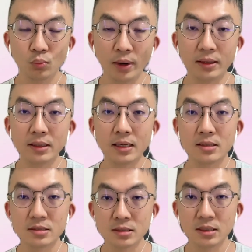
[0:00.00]
when
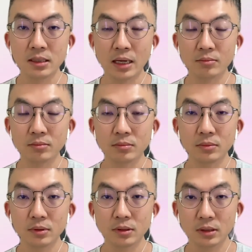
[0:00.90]
they see them
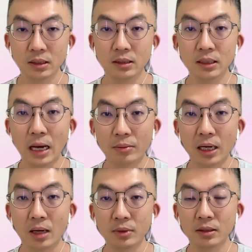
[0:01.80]
in the
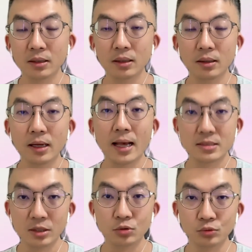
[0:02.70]
upcoming
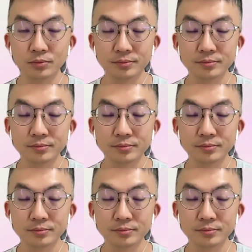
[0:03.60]
SA2.